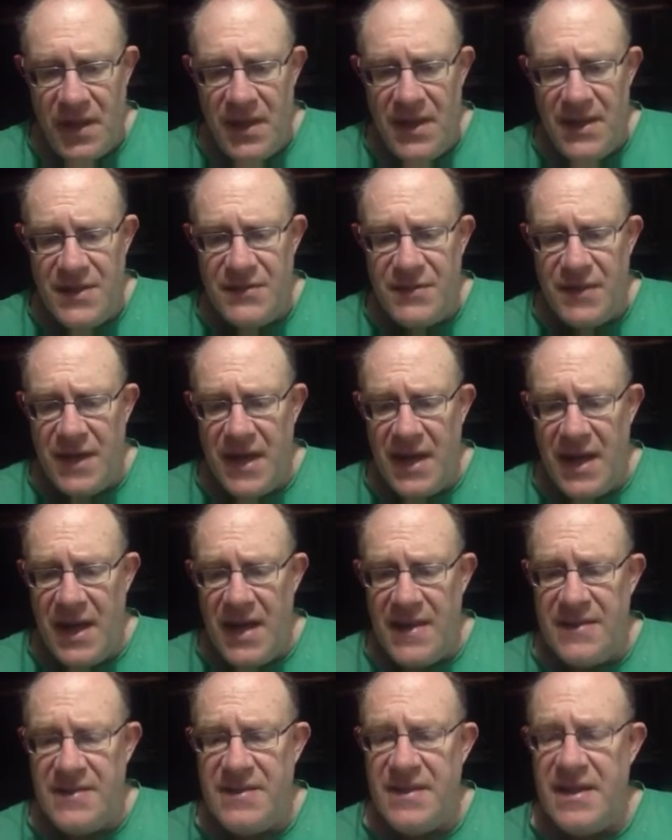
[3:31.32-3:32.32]
As well
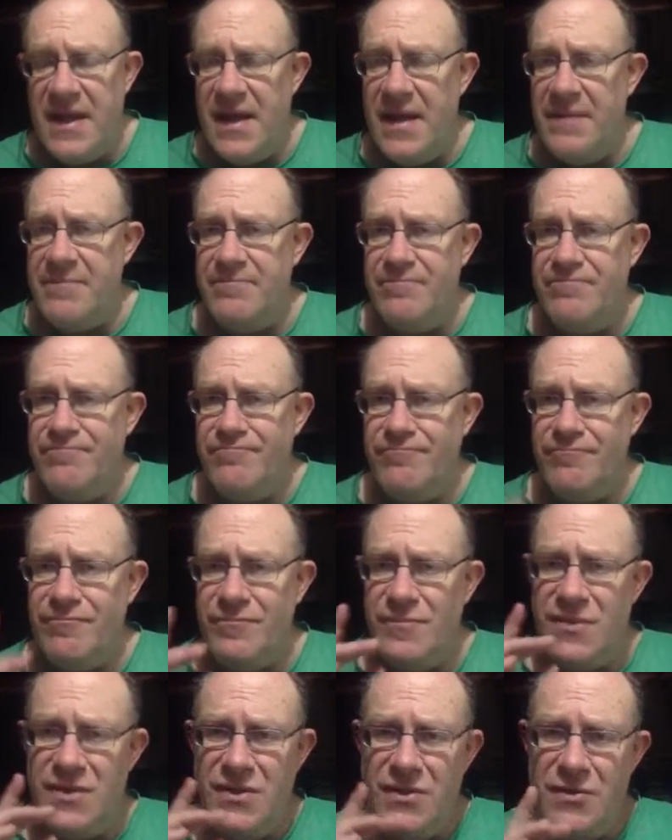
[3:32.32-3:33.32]
as
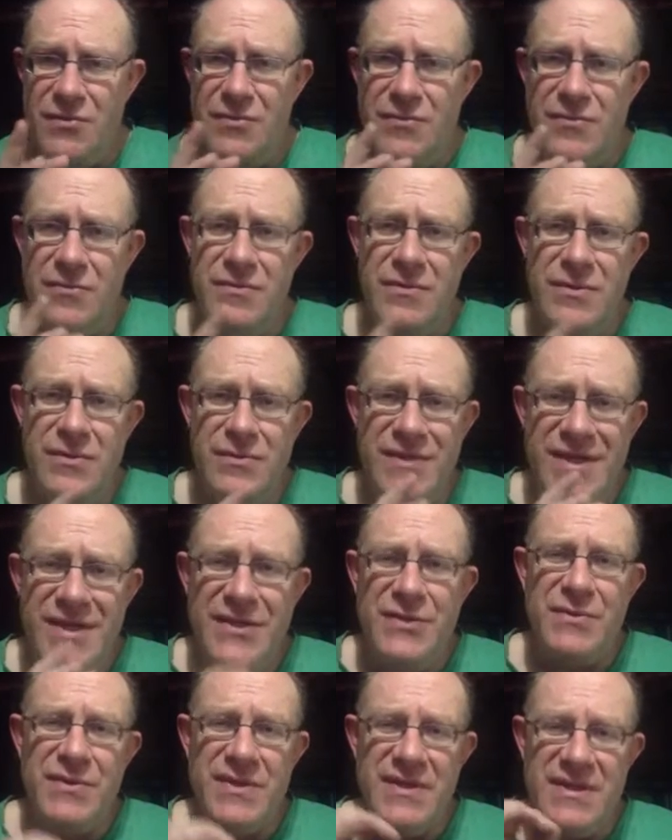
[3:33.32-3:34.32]
you
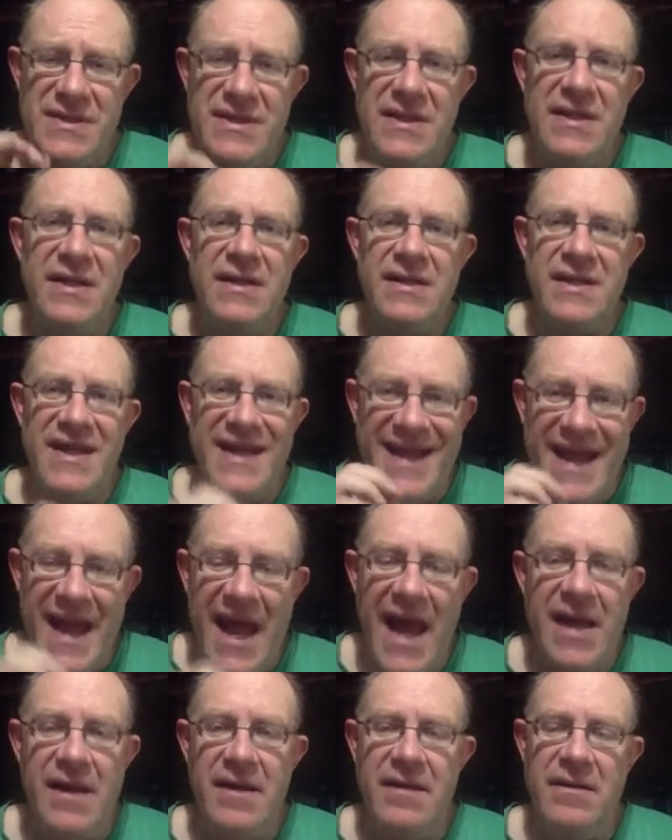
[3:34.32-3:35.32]
need to consider it
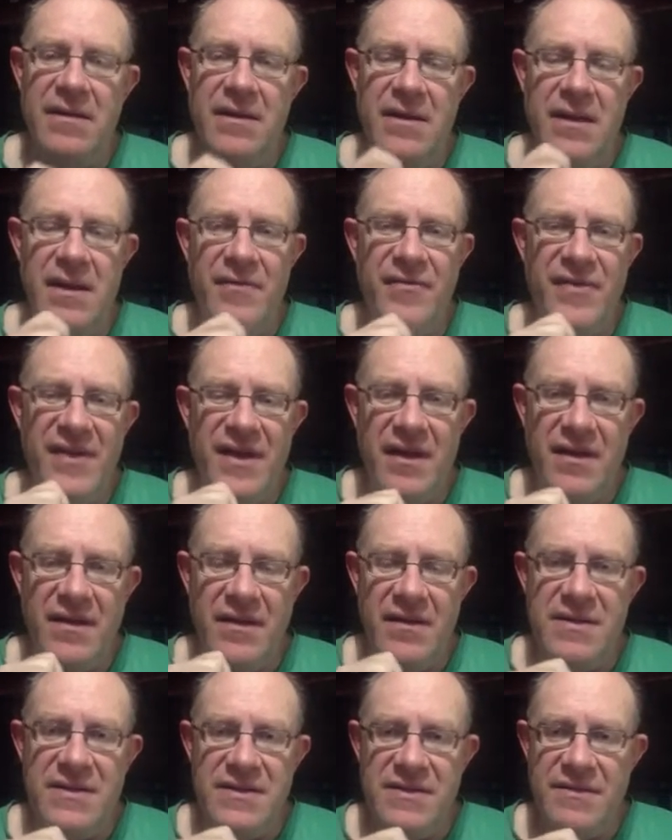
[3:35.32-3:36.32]
again, I think
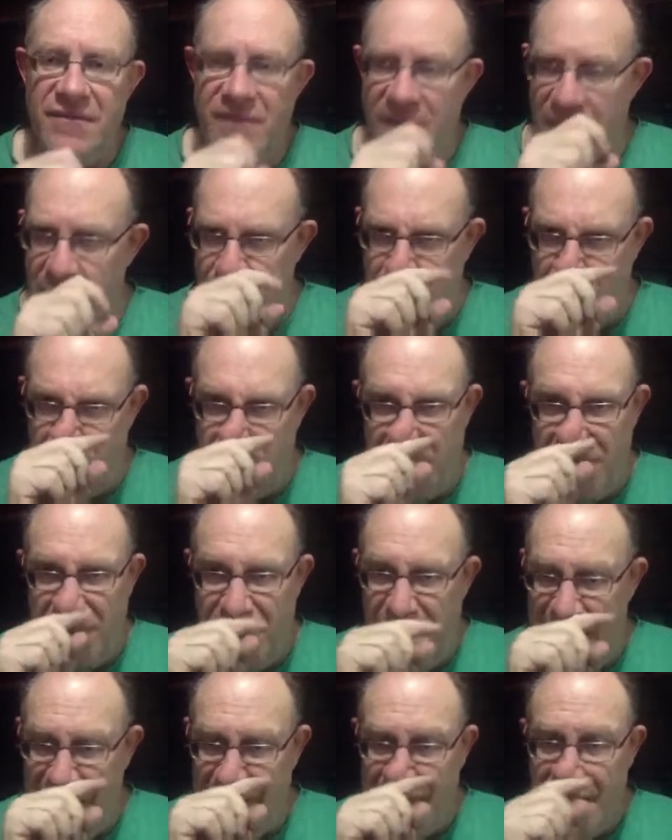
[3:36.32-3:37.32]
it's a very important
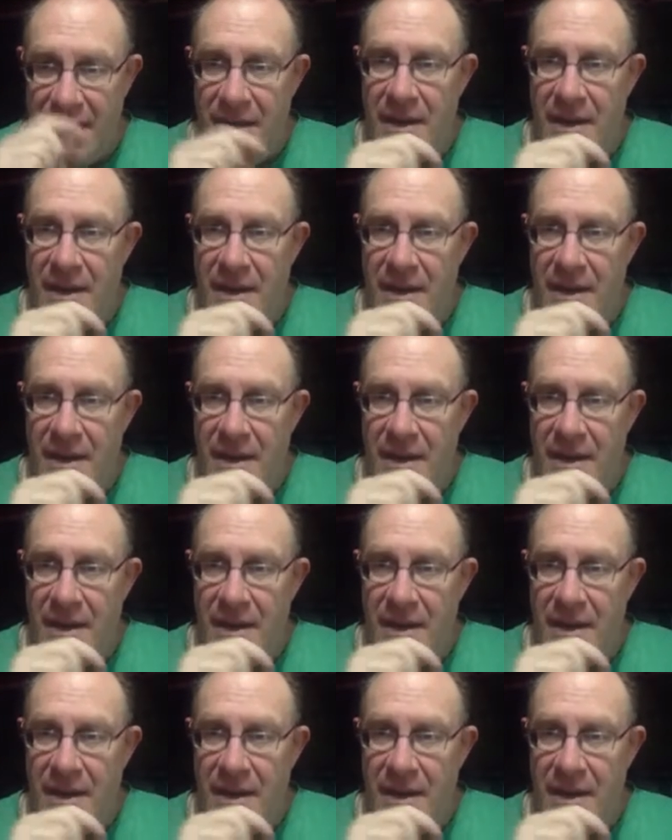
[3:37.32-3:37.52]
fact,